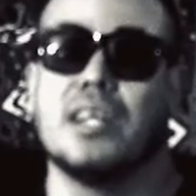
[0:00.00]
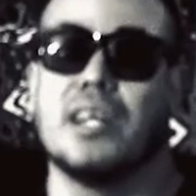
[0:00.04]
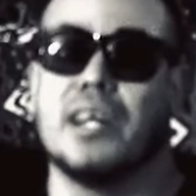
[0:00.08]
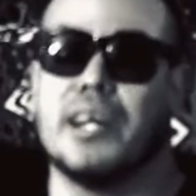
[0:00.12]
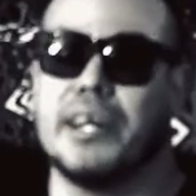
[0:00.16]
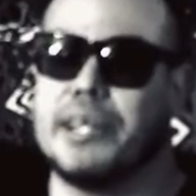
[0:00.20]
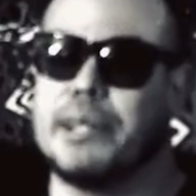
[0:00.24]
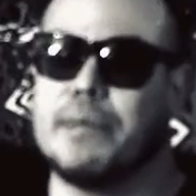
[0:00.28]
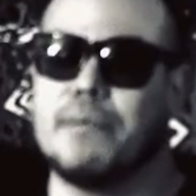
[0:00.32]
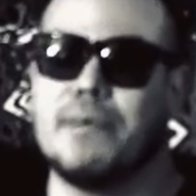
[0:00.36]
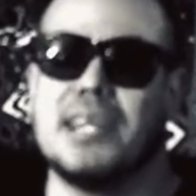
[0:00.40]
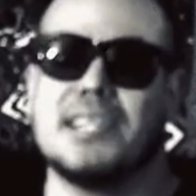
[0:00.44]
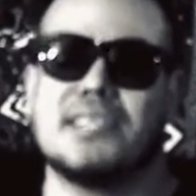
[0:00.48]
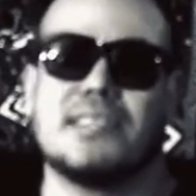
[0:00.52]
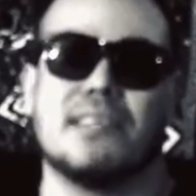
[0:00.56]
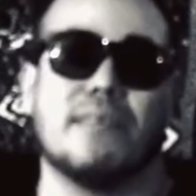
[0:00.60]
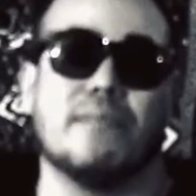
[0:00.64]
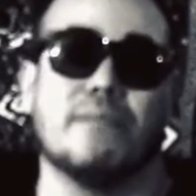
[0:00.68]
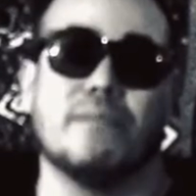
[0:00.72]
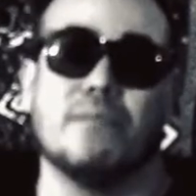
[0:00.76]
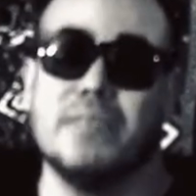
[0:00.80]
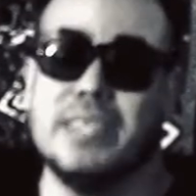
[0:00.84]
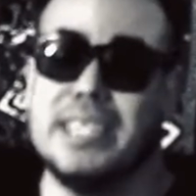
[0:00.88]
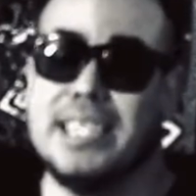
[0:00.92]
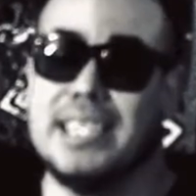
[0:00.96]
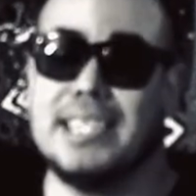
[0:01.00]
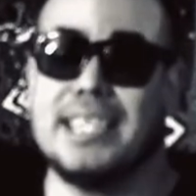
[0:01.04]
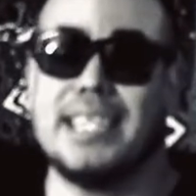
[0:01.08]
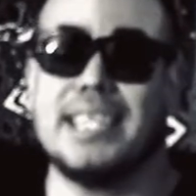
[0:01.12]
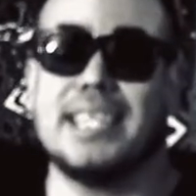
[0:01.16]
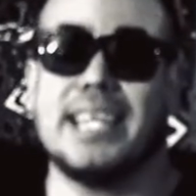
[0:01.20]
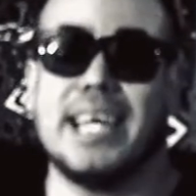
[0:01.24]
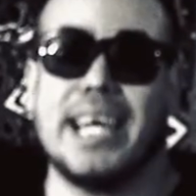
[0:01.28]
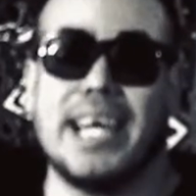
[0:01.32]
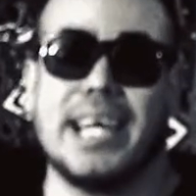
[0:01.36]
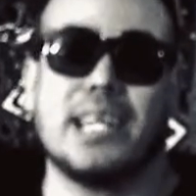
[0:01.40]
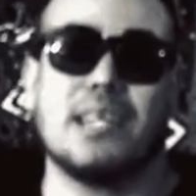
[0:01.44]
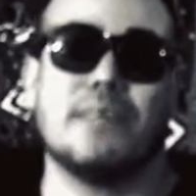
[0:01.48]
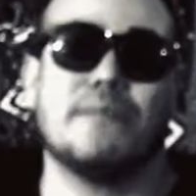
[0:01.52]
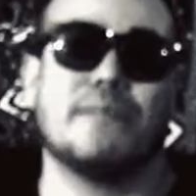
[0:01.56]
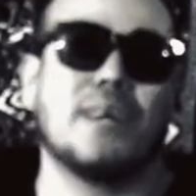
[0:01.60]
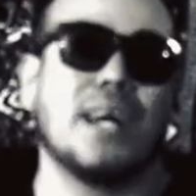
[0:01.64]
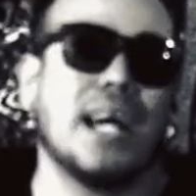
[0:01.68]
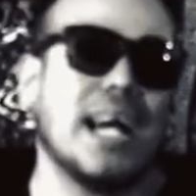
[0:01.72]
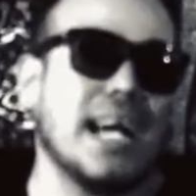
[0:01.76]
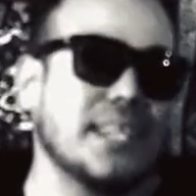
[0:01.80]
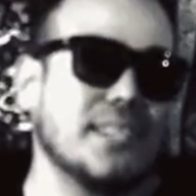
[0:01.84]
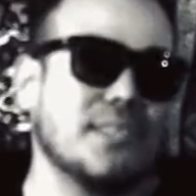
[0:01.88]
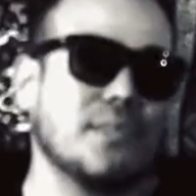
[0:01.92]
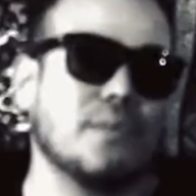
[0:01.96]
Otherwise, a really negative
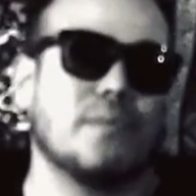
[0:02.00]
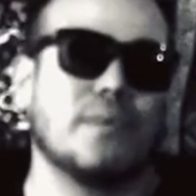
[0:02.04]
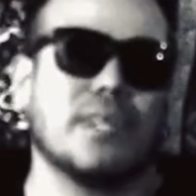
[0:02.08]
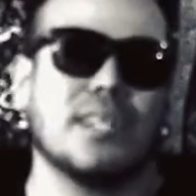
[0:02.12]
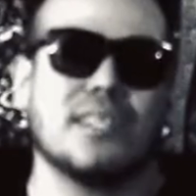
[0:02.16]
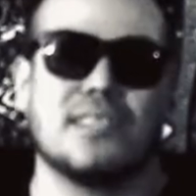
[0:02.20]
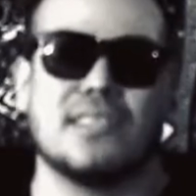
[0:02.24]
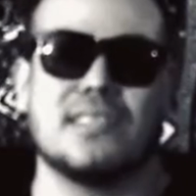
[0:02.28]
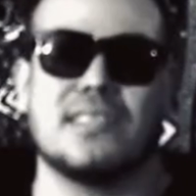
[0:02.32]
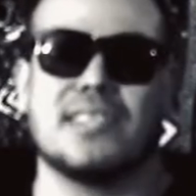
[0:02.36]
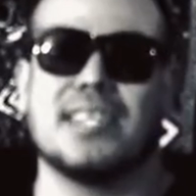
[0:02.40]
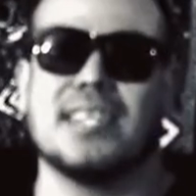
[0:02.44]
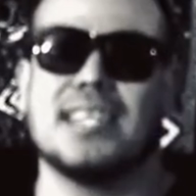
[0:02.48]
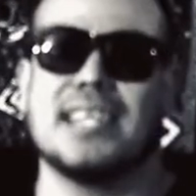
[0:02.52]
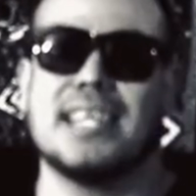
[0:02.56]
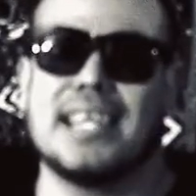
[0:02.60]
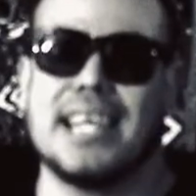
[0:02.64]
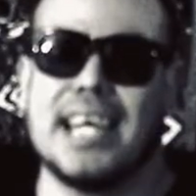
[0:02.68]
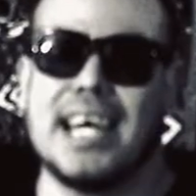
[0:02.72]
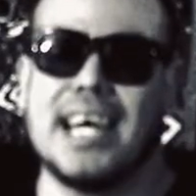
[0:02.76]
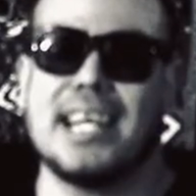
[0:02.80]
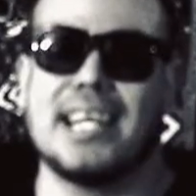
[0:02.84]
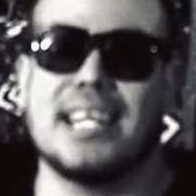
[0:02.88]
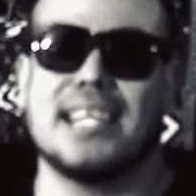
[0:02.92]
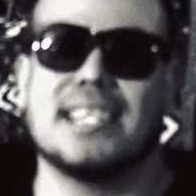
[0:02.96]
consequence is going to get.